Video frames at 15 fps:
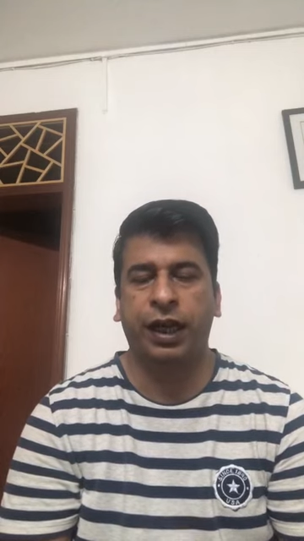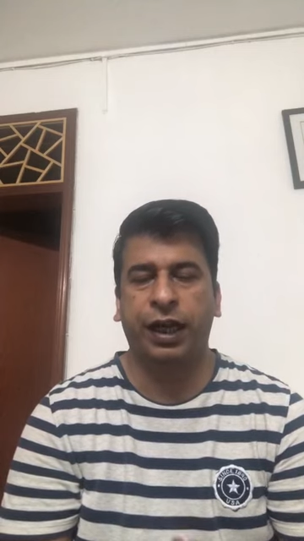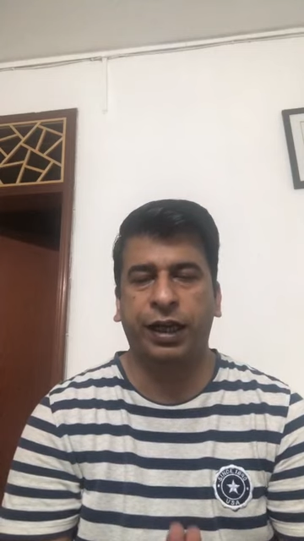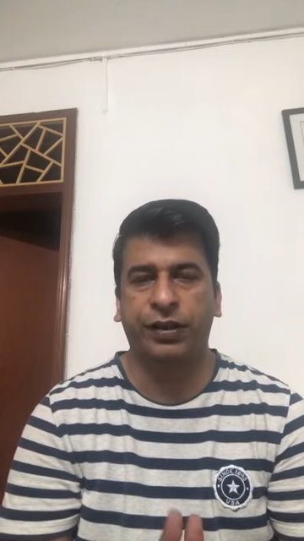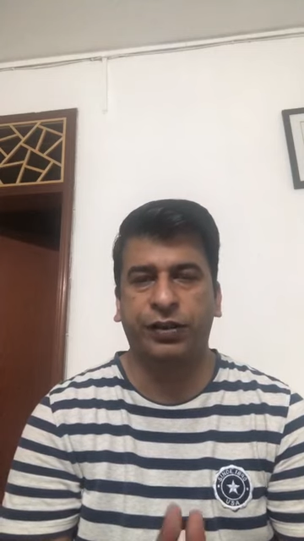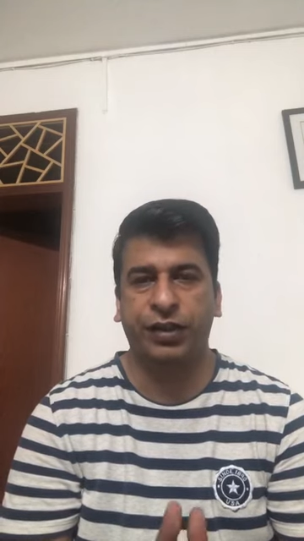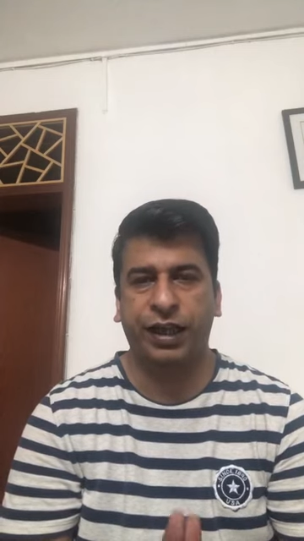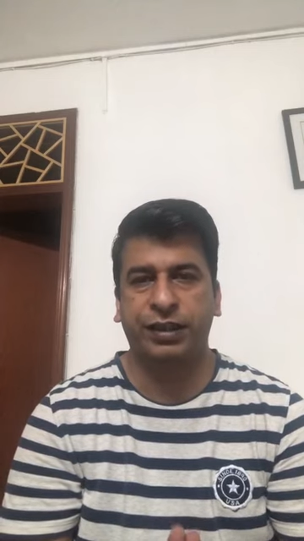
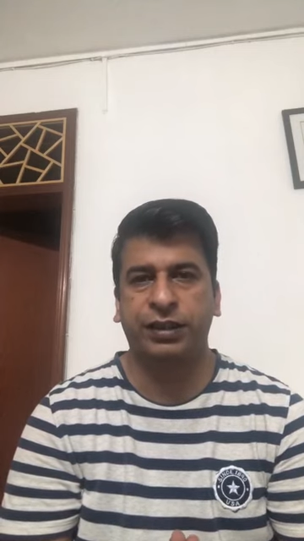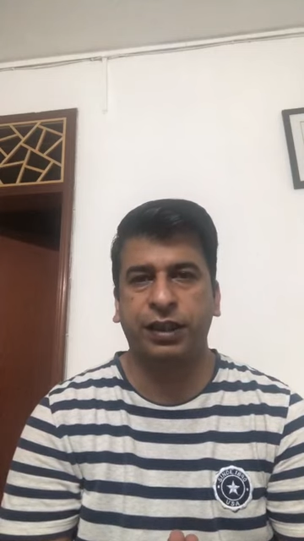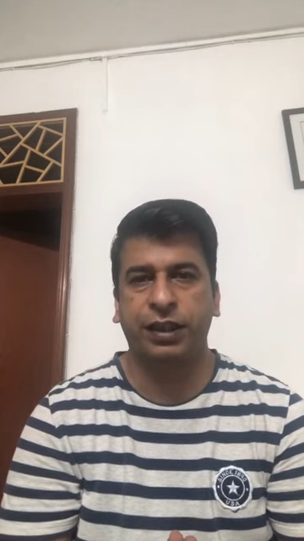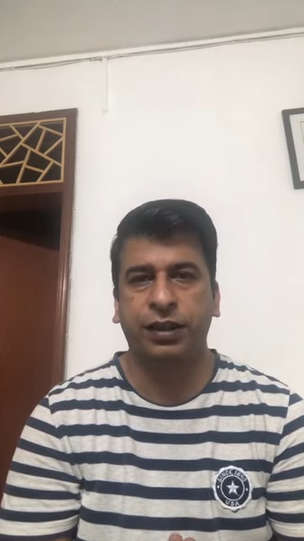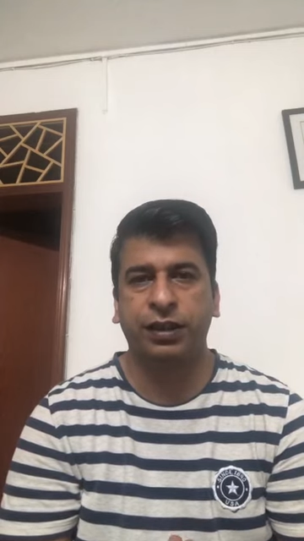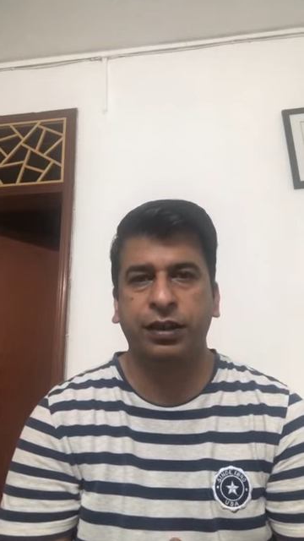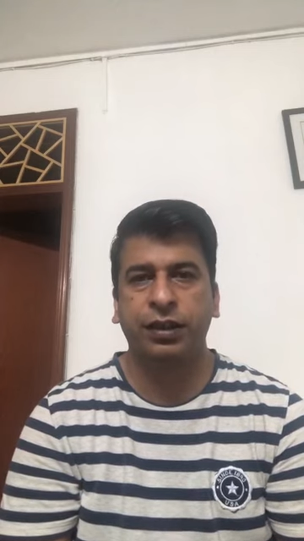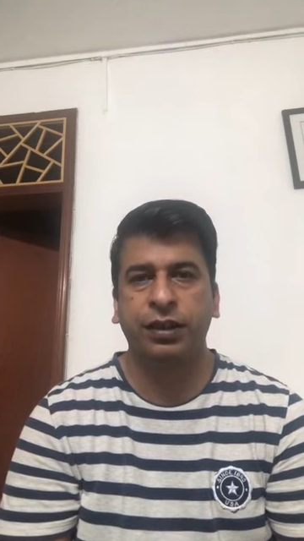
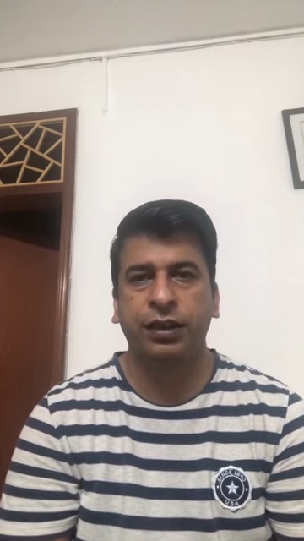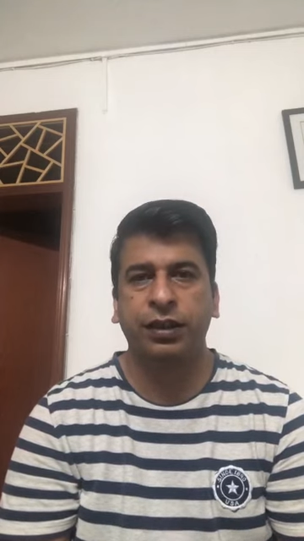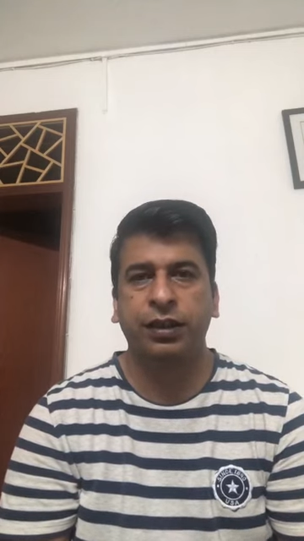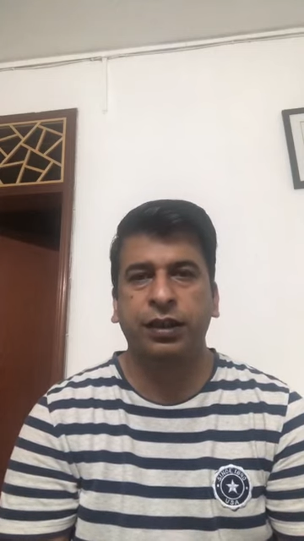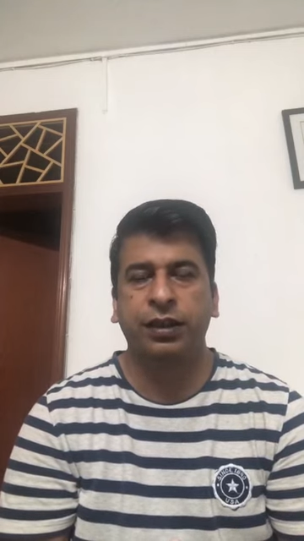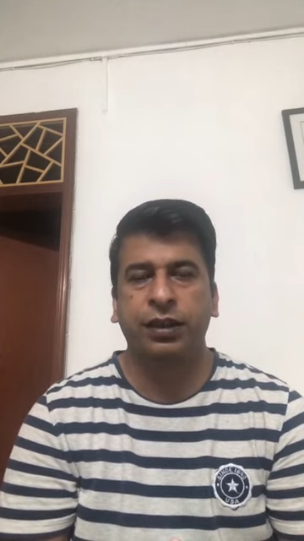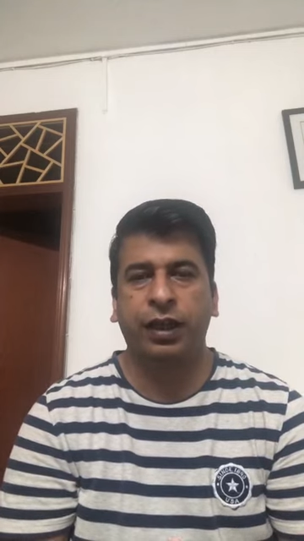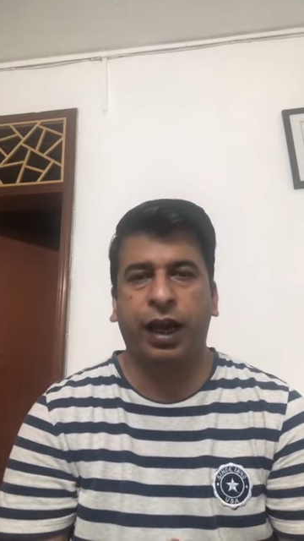attraction.
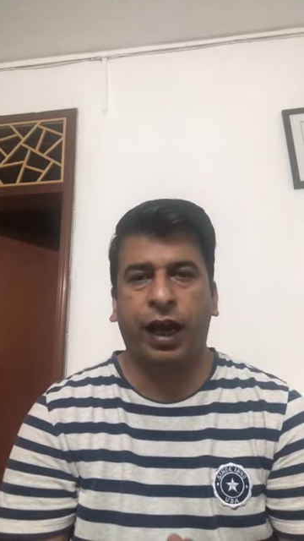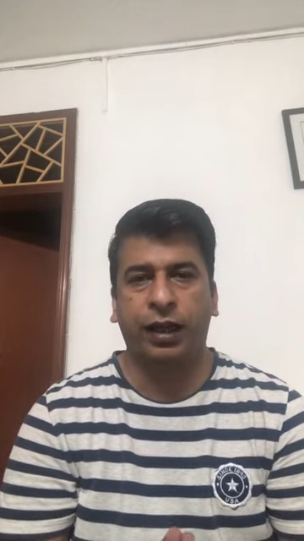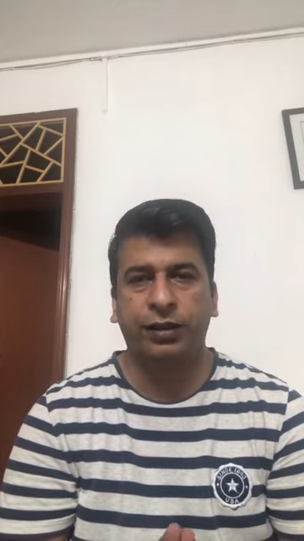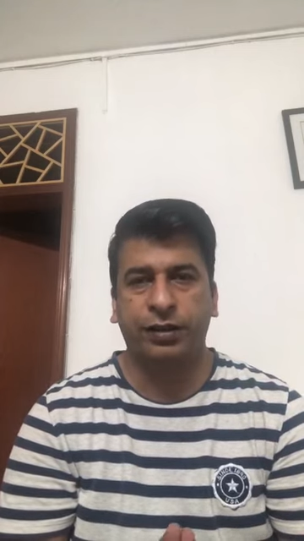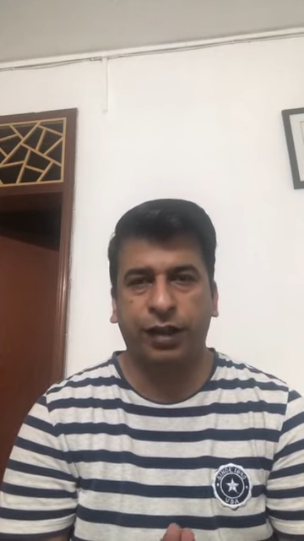And